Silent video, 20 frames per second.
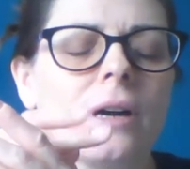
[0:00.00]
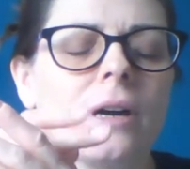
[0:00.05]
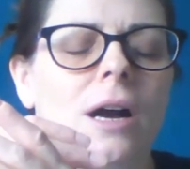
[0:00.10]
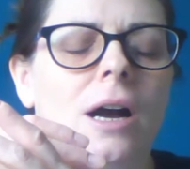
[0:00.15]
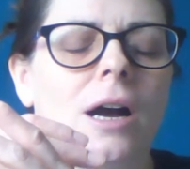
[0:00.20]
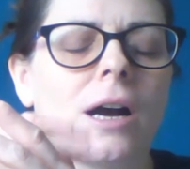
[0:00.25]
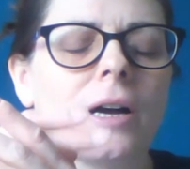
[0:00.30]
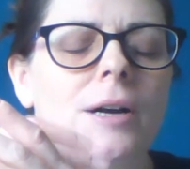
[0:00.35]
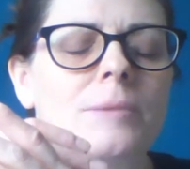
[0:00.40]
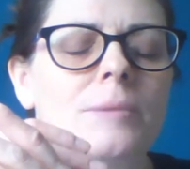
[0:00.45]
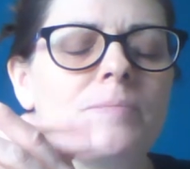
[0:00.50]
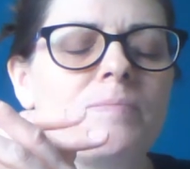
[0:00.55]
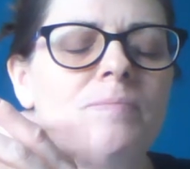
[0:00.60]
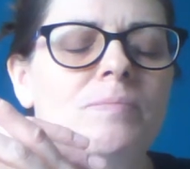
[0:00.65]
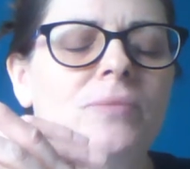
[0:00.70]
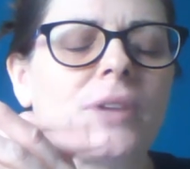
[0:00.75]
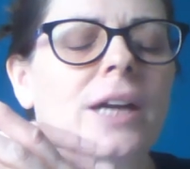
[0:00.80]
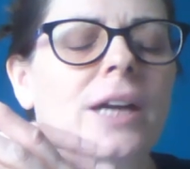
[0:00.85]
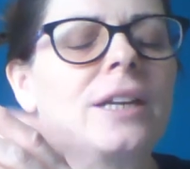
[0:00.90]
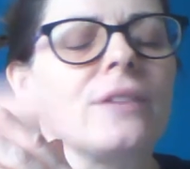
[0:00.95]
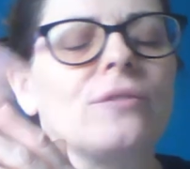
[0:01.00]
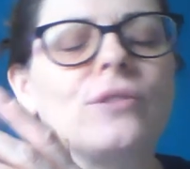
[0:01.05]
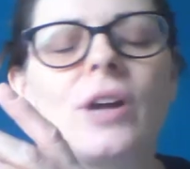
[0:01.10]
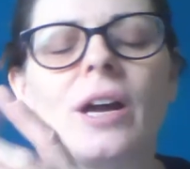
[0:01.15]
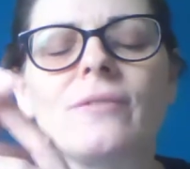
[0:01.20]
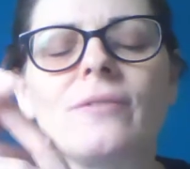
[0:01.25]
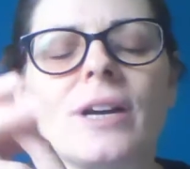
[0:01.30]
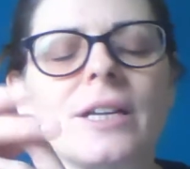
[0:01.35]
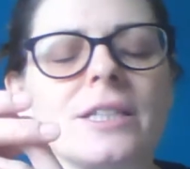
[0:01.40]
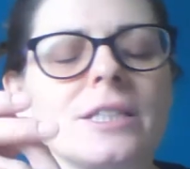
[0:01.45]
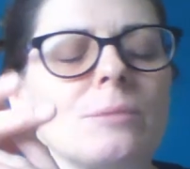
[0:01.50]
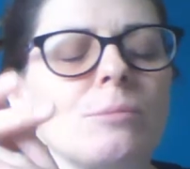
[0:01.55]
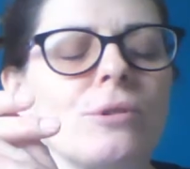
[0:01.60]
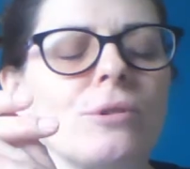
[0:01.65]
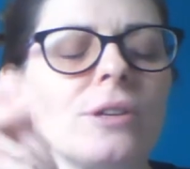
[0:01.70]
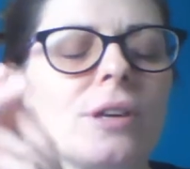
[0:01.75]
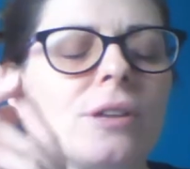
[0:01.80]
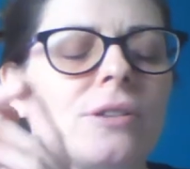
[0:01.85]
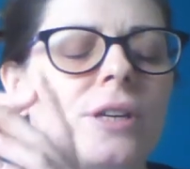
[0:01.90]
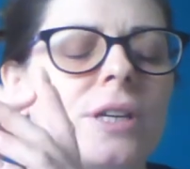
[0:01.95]
And if you have asthma
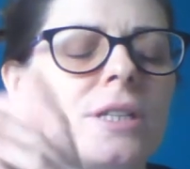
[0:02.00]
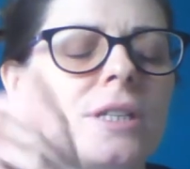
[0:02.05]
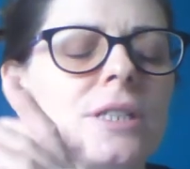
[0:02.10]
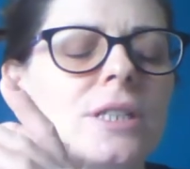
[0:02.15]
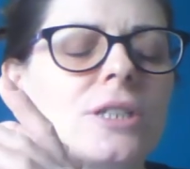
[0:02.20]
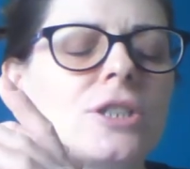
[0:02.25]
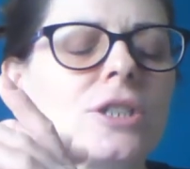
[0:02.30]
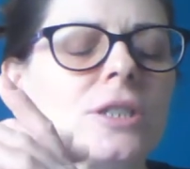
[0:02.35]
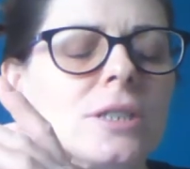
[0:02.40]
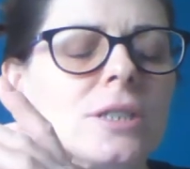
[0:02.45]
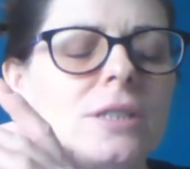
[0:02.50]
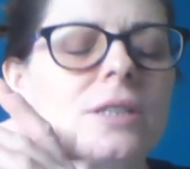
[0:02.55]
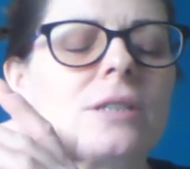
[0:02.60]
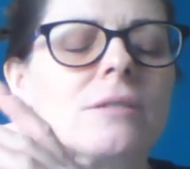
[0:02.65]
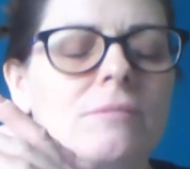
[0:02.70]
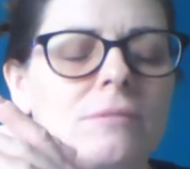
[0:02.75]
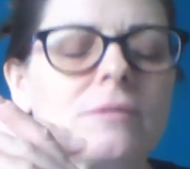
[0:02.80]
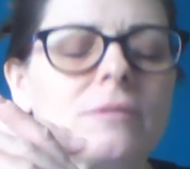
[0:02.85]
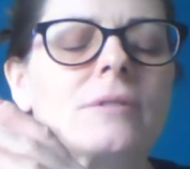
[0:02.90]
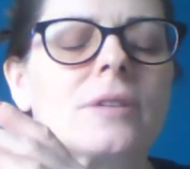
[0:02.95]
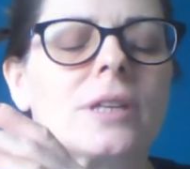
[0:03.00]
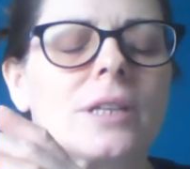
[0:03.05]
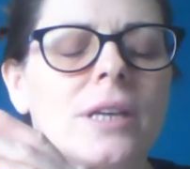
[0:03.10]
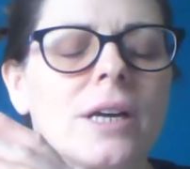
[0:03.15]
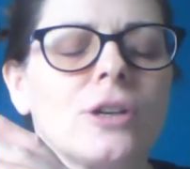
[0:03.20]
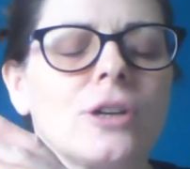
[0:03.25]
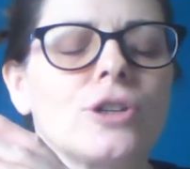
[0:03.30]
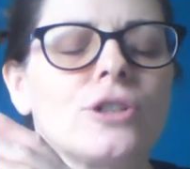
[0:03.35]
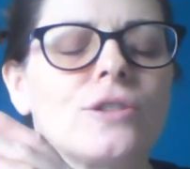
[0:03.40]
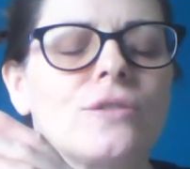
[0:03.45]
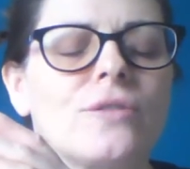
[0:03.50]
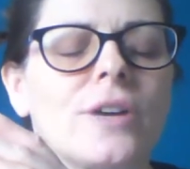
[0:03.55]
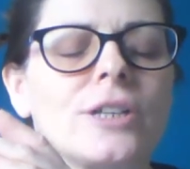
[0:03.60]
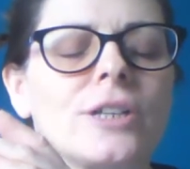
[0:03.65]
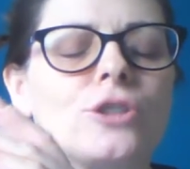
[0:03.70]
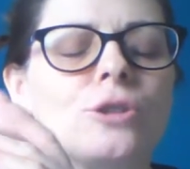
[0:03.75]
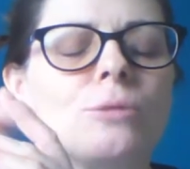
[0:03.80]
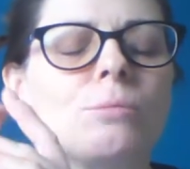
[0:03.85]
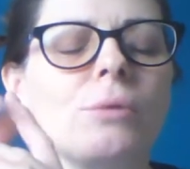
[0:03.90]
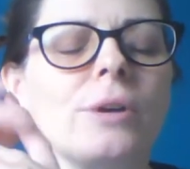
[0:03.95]
and other conditions, then that could
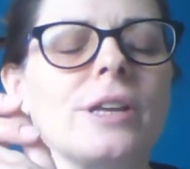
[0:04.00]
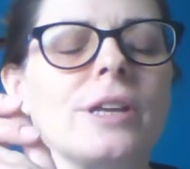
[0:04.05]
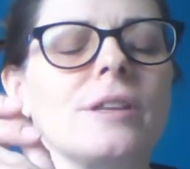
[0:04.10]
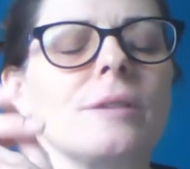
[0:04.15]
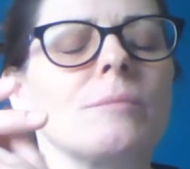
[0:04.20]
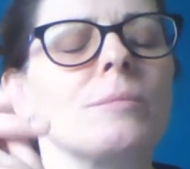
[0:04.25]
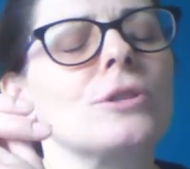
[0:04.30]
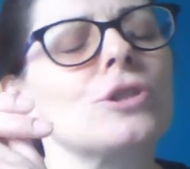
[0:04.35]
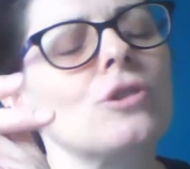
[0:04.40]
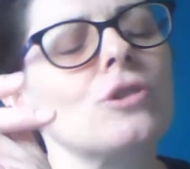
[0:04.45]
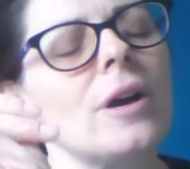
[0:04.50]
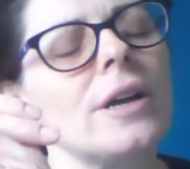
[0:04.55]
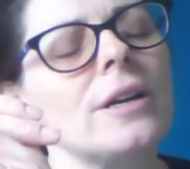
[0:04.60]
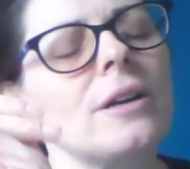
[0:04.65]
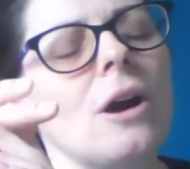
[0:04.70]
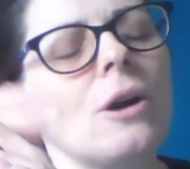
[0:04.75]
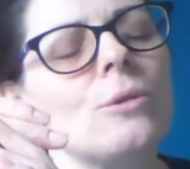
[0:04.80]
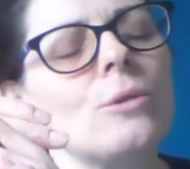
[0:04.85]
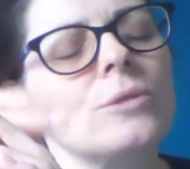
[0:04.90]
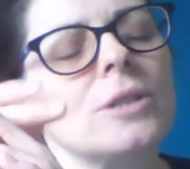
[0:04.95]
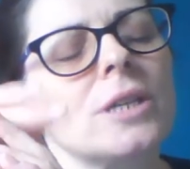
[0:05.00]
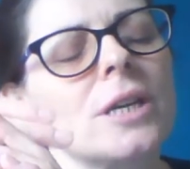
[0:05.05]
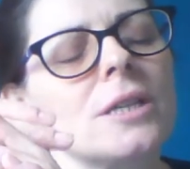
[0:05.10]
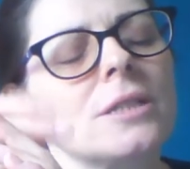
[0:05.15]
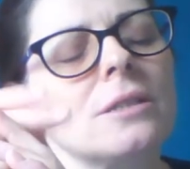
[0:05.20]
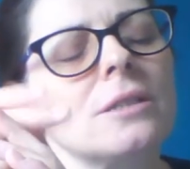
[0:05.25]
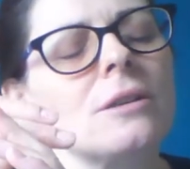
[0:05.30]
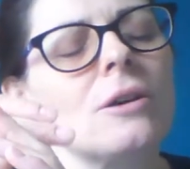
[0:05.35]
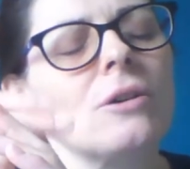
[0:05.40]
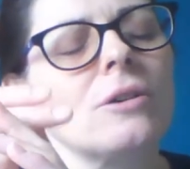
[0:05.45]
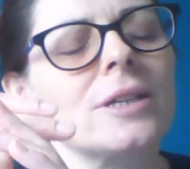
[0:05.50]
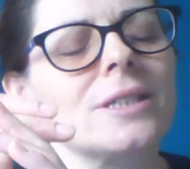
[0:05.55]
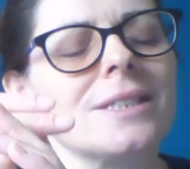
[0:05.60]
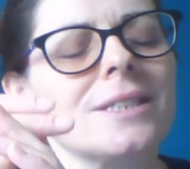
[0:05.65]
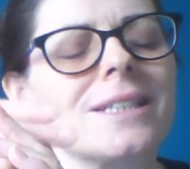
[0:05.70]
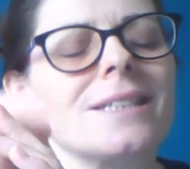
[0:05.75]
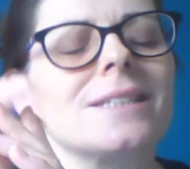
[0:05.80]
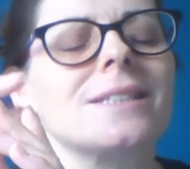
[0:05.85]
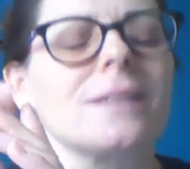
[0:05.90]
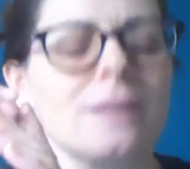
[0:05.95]
affect your breathing. But try and hold it as long as
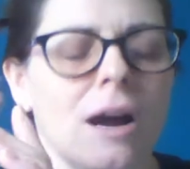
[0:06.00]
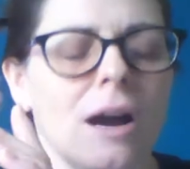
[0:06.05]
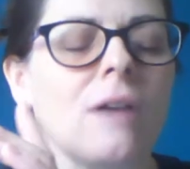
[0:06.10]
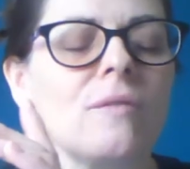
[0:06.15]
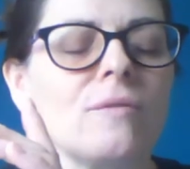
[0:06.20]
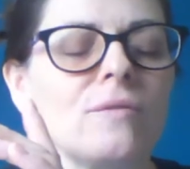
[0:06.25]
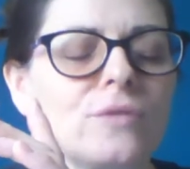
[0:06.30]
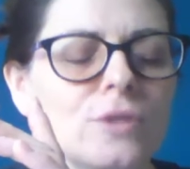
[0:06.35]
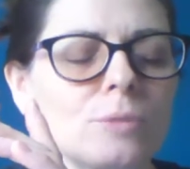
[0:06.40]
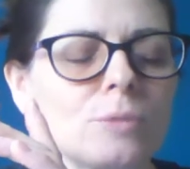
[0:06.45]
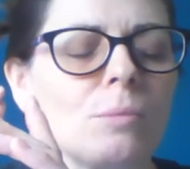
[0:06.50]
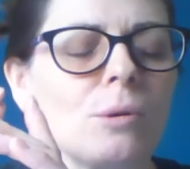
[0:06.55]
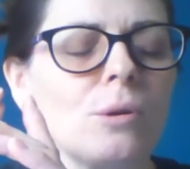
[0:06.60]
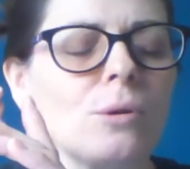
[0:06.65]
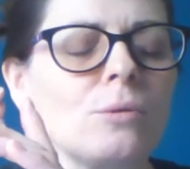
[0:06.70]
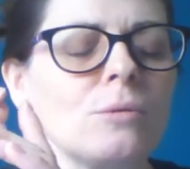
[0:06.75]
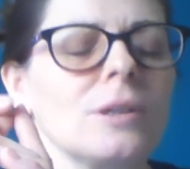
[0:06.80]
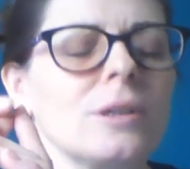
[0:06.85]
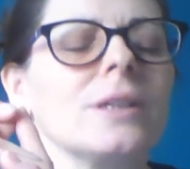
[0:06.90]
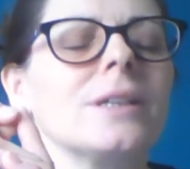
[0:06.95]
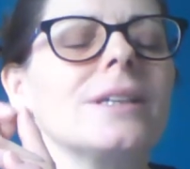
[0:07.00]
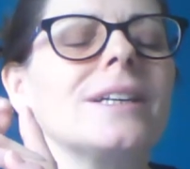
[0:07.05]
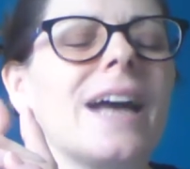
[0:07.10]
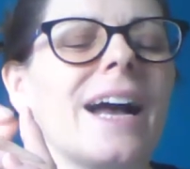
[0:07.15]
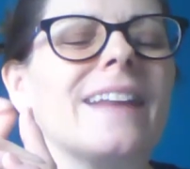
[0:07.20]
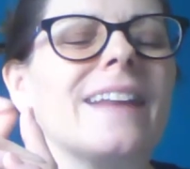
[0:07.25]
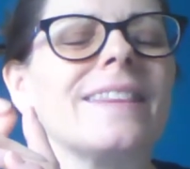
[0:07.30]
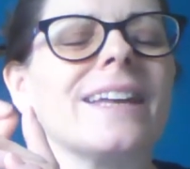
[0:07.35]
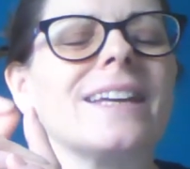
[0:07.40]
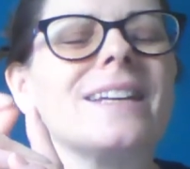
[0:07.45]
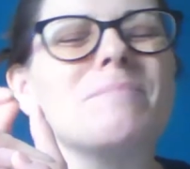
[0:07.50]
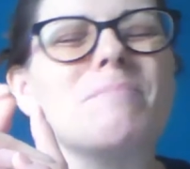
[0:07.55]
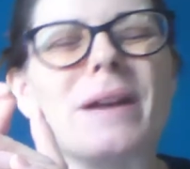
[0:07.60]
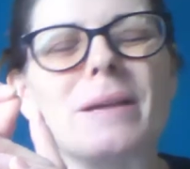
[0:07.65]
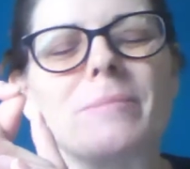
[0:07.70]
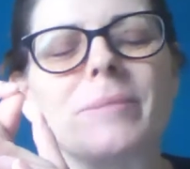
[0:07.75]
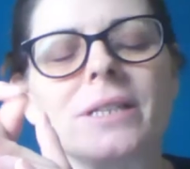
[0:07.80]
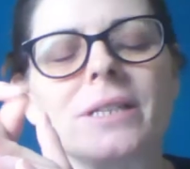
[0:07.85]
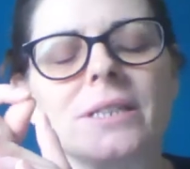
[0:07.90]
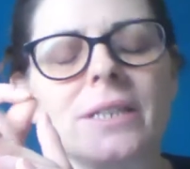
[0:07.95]
is comfortable, and then
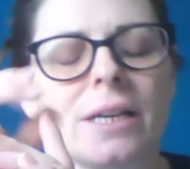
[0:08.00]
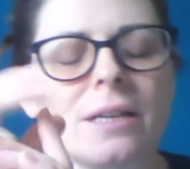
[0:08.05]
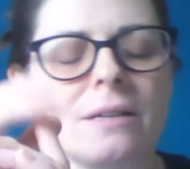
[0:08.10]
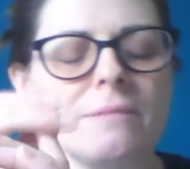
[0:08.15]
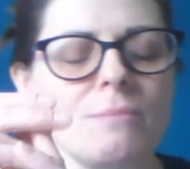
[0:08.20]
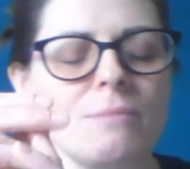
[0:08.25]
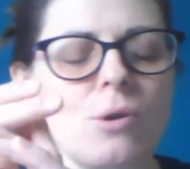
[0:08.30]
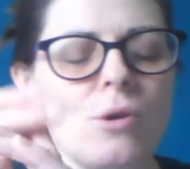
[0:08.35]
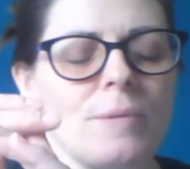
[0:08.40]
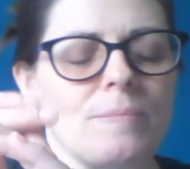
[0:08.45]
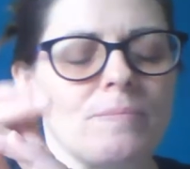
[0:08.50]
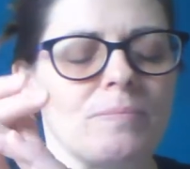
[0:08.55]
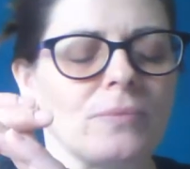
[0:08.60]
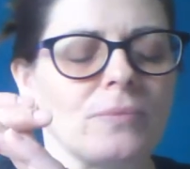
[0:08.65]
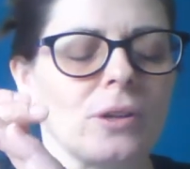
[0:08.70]
maybe a second more.